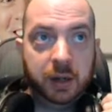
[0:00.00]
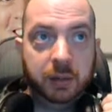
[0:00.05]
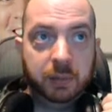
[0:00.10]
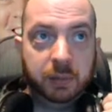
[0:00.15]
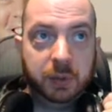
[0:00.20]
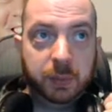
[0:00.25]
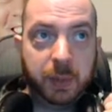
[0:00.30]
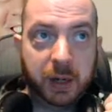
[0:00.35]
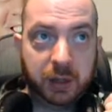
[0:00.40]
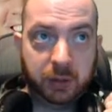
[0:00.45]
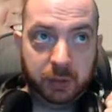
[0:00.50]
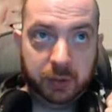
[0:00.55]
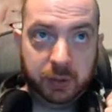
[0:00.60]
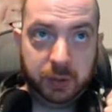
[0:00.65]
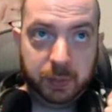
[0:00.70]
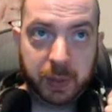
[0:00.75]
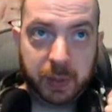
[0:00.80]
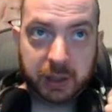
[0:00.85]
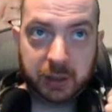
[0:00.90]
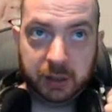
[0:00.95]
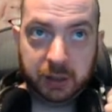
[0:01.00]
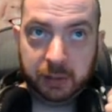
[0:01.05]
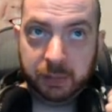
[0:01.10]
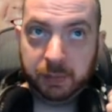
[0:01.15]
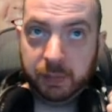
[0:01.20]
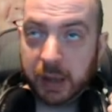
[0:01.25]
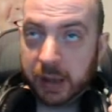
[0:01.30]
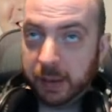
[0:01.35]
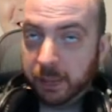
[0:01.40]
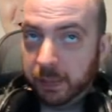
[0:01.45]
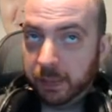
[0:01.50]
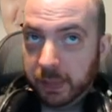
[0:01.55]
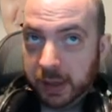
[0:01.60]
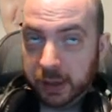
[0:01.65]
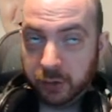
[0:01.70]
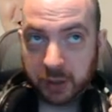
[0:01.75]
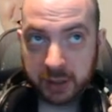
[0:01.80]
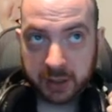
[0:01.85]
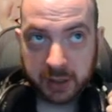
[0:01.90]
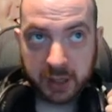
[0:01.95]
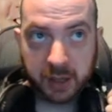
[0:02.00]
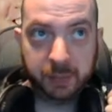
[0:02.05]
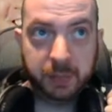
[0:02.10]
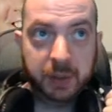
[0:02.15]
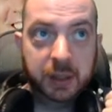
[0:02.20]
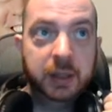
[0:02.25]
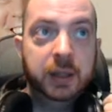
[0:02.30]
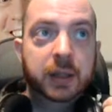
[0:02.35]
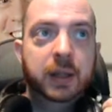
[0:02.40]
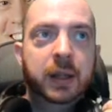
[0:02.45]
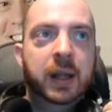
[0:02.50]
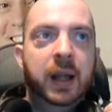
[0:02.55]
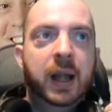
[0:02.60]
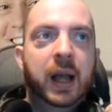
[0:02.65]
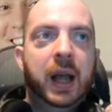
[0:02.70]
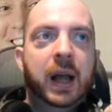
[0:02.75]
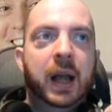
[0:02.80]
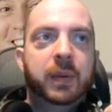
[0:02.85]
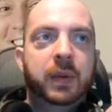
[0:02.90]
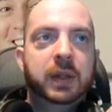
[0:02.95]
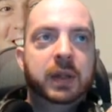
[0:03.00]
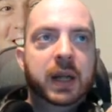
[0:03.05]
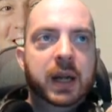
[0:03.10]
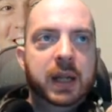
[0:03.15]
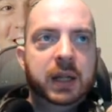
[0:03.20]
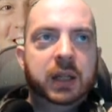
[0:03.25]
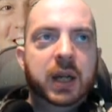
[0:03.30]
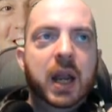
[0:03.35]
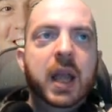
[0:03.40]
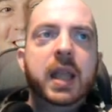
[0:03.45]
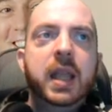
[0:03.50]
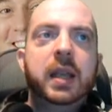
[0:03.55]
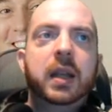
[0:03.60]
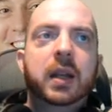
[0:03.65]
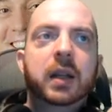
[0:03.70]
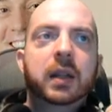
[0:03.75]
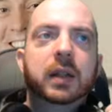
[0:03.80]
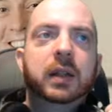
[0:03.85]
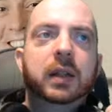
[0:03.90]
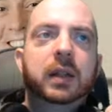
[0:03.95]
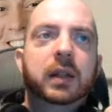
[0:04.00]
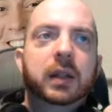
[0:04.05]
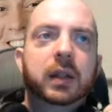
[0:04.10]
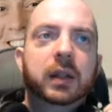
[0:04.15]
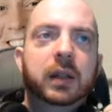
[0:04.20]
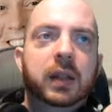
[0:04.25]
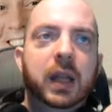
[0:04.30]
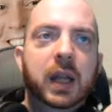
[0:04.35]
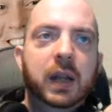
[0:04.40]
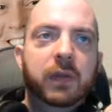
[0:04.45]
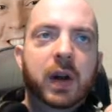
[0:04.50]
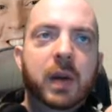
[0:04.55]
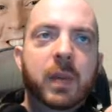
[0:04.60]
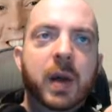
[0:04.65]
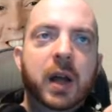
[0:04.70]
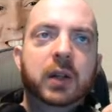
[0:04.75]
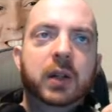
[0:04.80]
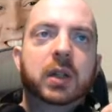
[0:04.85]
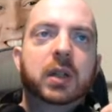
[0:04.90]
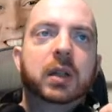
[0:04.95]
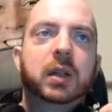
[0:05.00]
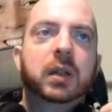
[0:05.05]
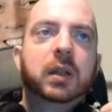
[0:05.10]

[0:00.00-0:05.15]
special interest time. Silly G! Thank you very much.